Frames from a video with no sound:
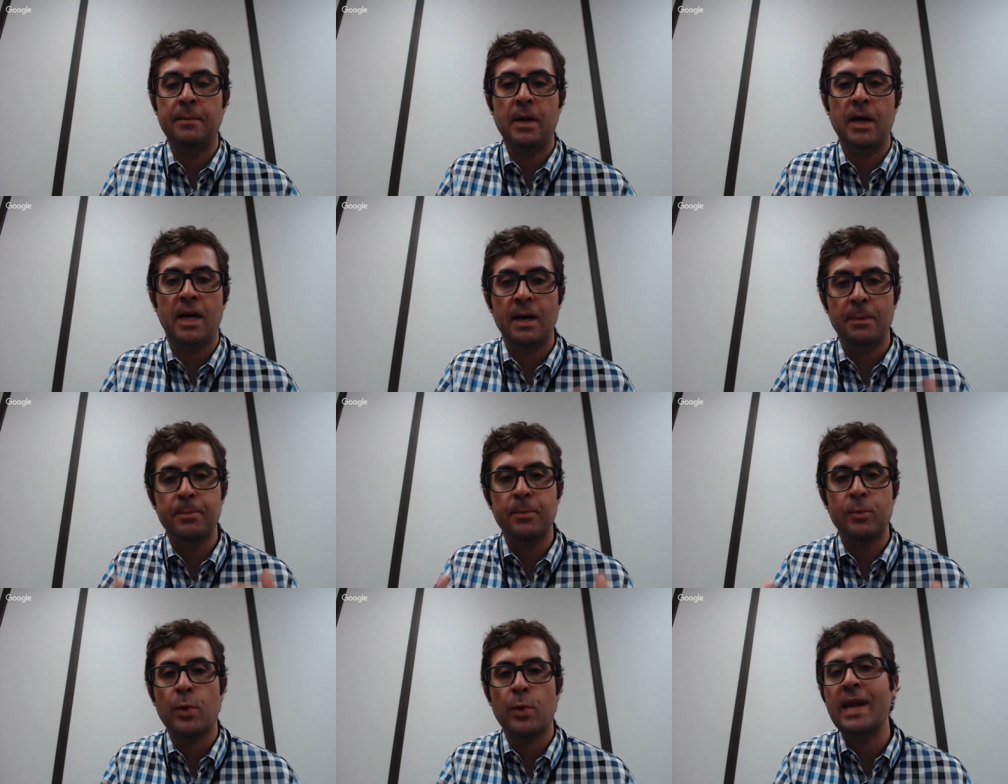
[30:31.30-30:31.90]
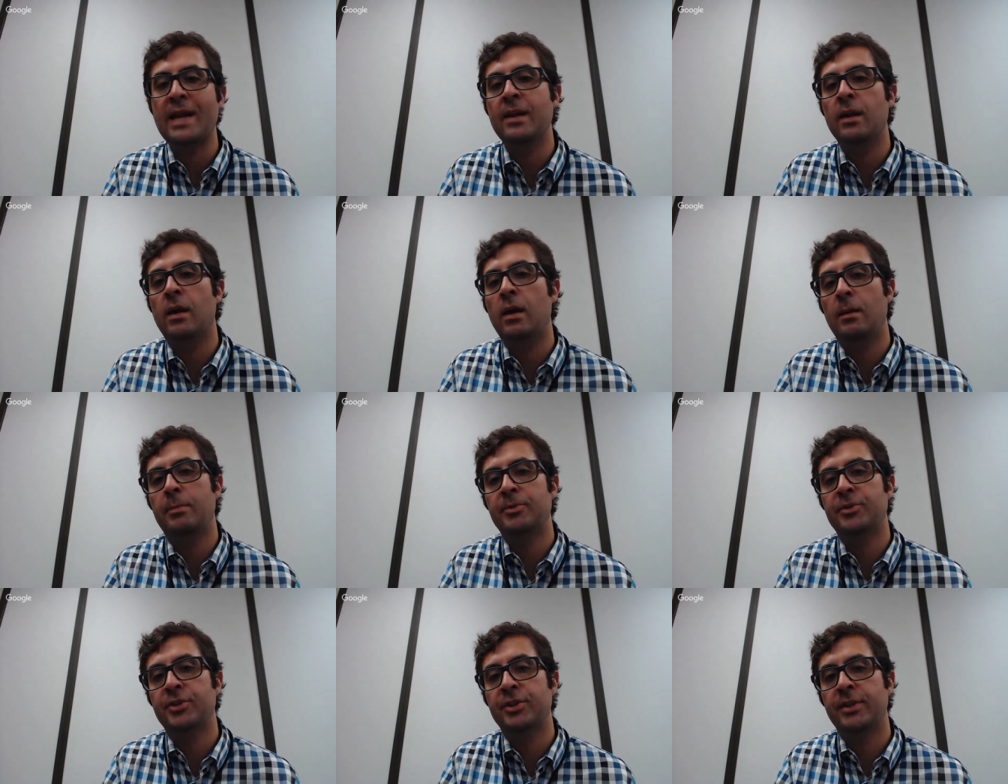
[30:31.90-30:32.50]
upgrade
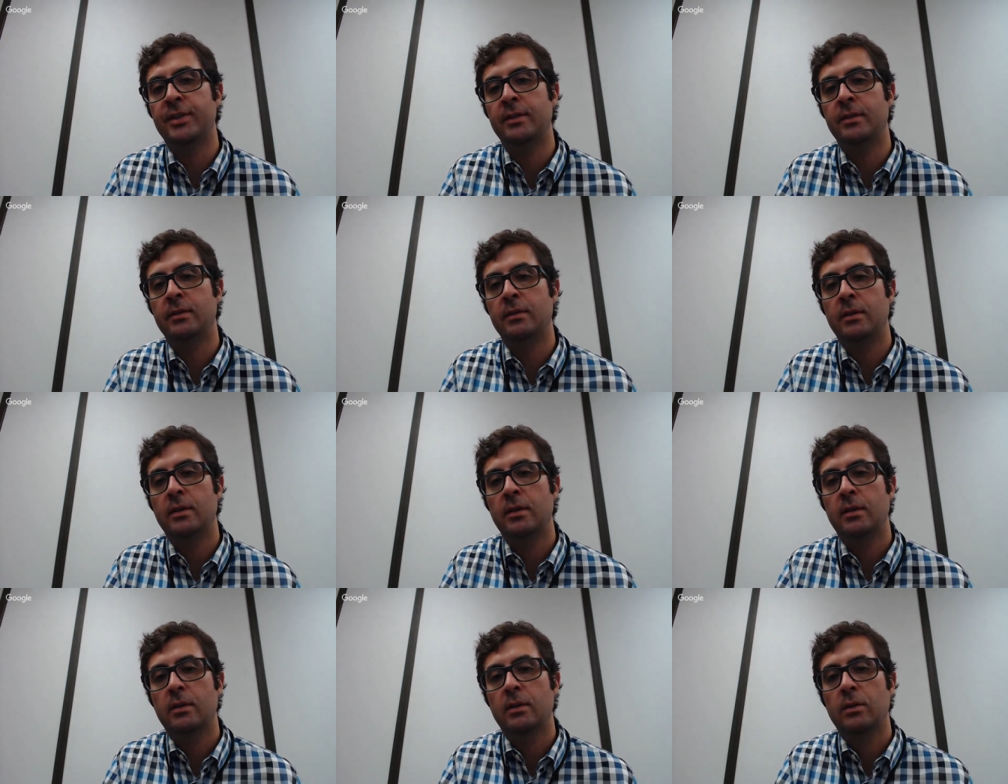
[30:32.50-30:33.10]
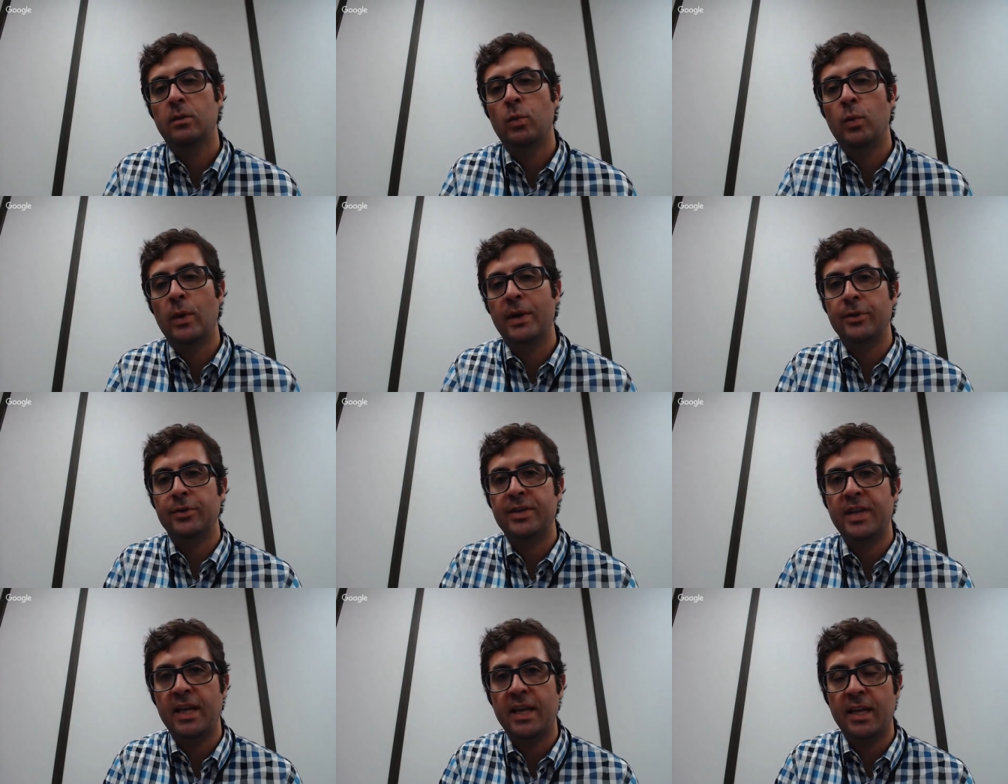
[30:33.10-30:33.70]
option when you're
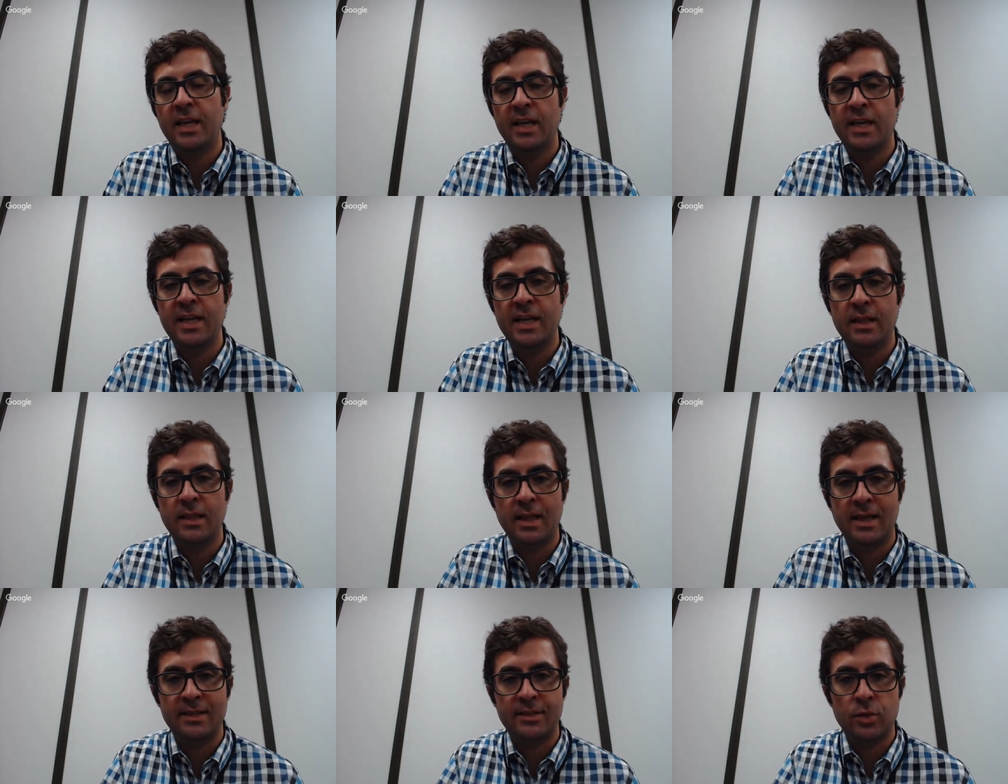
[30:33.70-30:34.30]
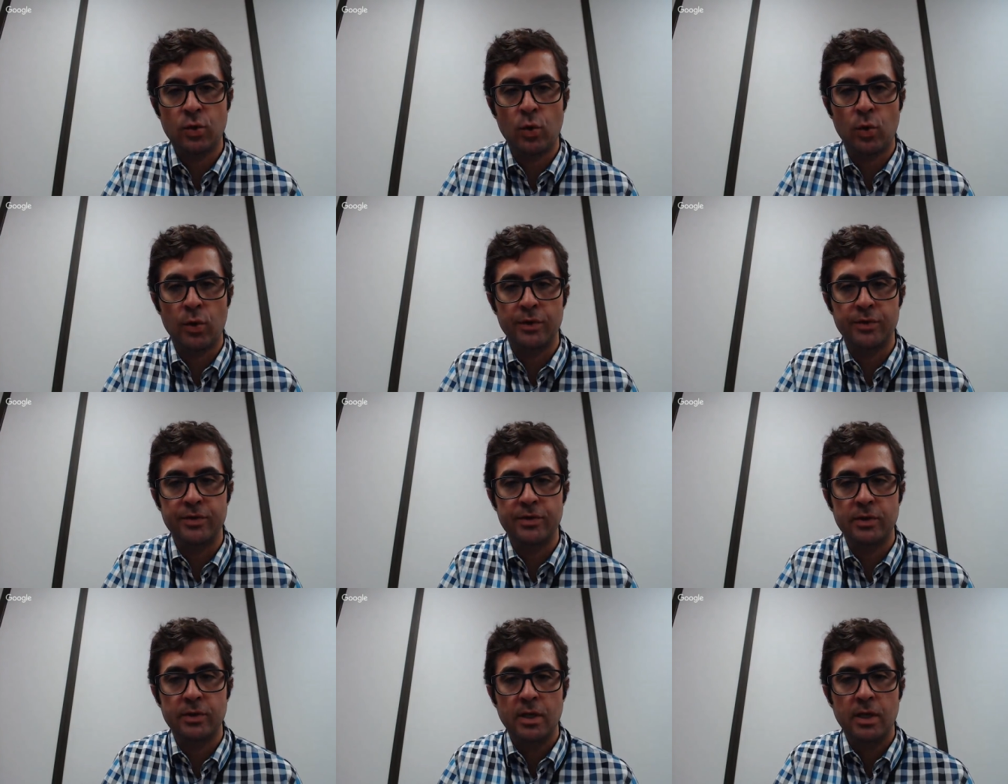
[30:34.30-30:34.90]
taking an eClass course.